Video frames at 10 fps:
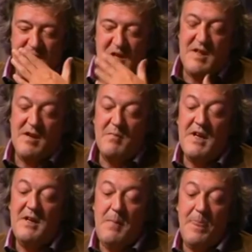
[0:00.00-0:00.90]
There are
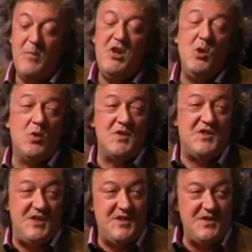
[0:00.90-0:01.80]
many
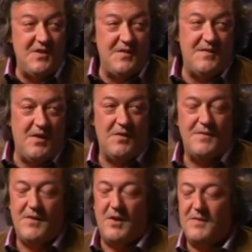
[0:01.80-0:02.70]
nuances of
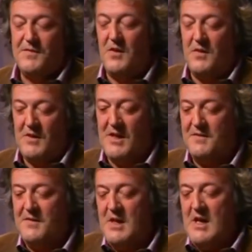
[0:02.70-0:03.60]

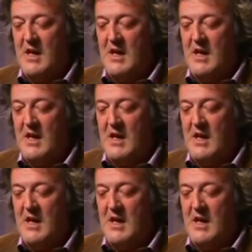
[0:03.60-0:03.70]
love.